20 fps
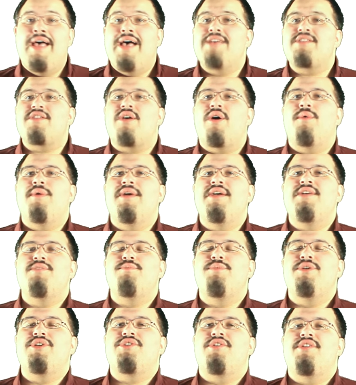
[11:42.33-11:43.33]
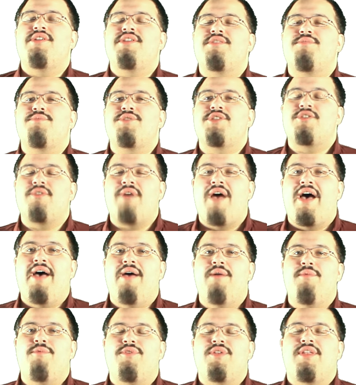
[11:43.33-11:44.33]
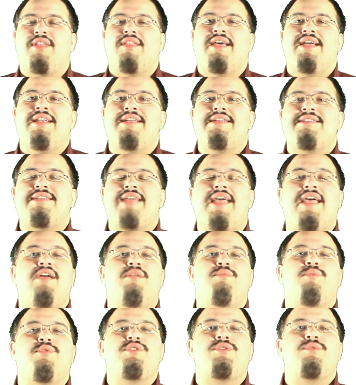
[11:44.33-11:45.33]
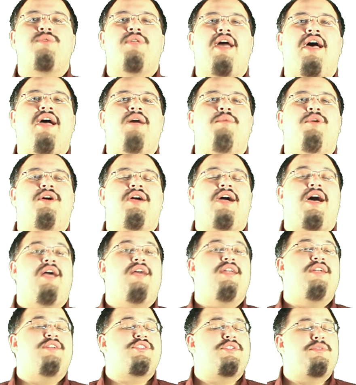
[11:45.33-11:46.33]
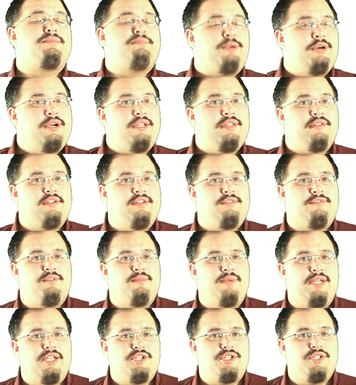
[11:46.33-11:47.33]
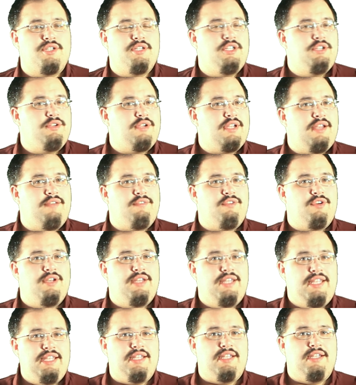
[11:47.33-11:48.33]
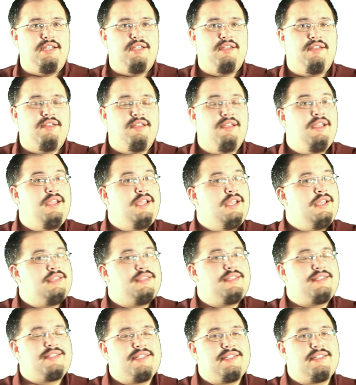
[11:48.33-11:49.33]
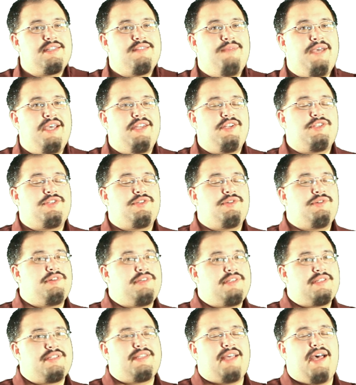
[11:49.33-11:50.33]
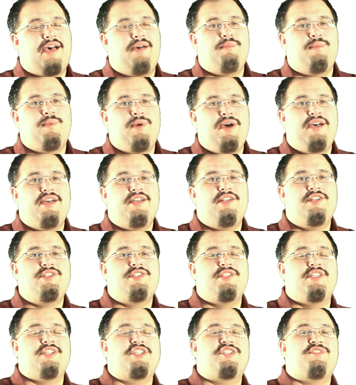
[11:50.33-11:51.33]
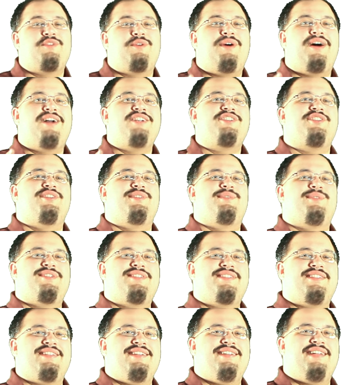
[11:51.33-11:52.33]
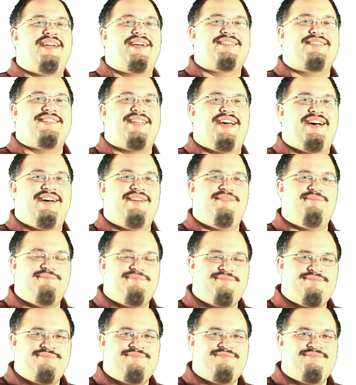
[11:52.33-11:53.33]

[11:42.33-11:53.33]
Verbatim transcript: As always, be sure to subscribe for the latest and most reliable Kaladesh spoiler information you could ever need. This is the Mana Source, I'm Wedge, thanks for watching, we'll see you next time.